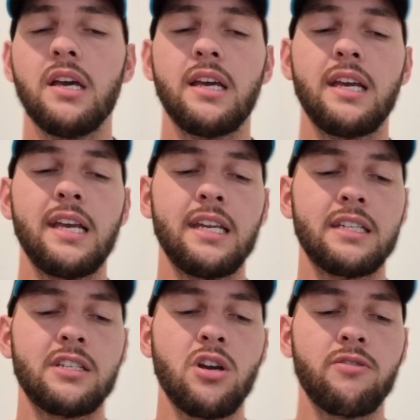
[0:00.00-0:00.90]
in a
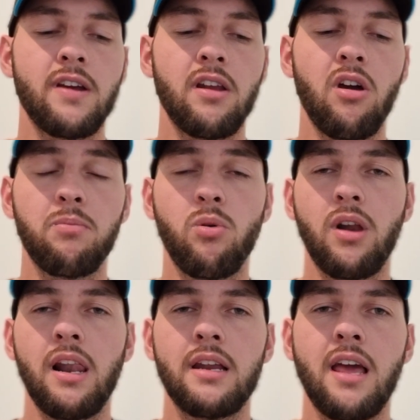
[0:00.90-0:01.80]
turnaround like Port
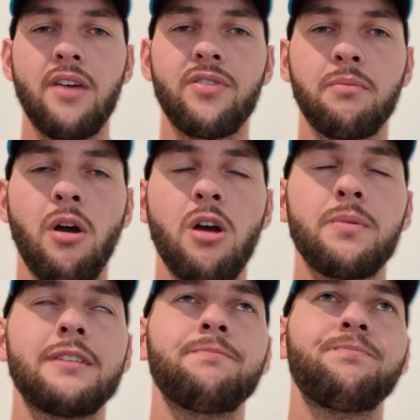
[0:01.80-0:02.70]
Adelaide have at the
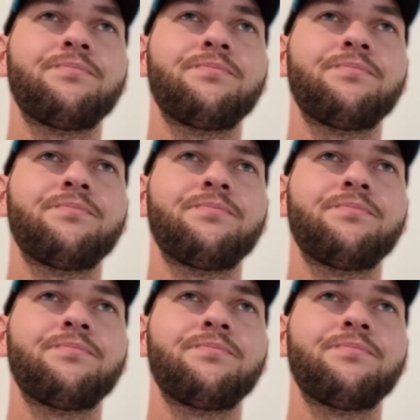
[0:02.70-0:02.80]
moment.